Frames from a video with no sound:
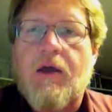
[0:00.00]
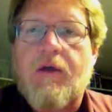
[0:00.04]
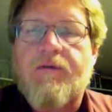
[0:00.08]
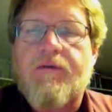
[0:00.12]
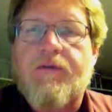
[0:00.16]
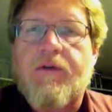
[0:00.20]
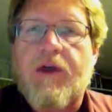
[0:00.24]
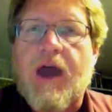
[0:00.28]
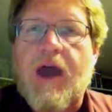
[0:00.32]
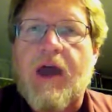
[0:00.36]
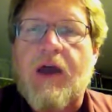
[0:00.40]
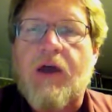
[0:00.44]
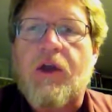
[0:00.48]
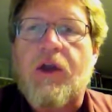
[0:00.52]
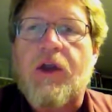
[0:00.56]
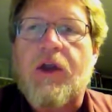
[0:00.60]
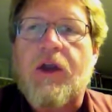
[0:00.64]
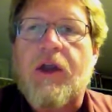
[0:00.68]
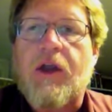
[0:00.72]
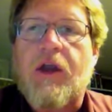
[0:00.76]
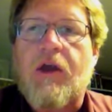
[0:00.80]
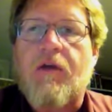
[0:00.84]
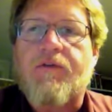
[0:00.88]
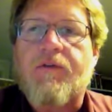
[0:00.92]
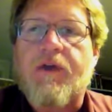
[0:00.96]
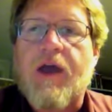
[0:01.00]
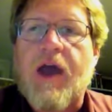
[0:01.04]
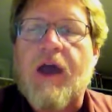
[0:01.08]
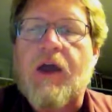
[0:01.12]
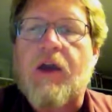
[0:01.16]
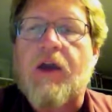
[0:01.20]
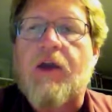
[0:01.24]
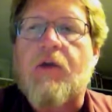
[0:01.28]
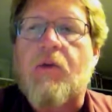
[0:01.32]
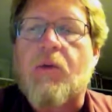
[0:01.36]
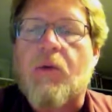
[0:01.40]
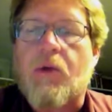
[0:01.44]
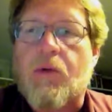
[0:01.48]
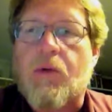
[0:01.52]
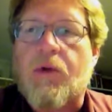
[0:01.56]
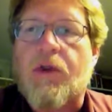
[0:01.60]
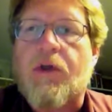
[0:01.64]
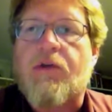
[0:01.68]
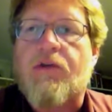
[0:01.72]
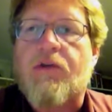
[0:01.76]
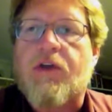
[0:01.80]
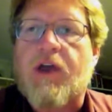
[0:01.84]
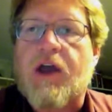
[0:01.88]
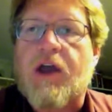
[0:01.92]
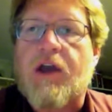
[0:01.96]
faculty, or faculty who work with
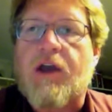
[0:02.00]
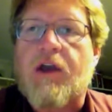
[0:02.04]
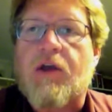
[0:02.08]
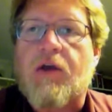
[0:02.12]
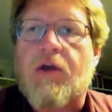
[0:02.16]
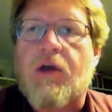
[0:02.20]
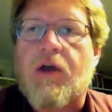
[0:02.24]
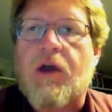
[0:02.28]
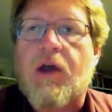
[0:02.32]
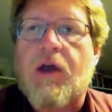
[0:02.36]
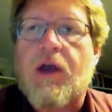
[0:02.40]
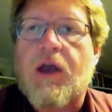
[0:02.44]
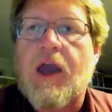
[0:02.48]
our secondary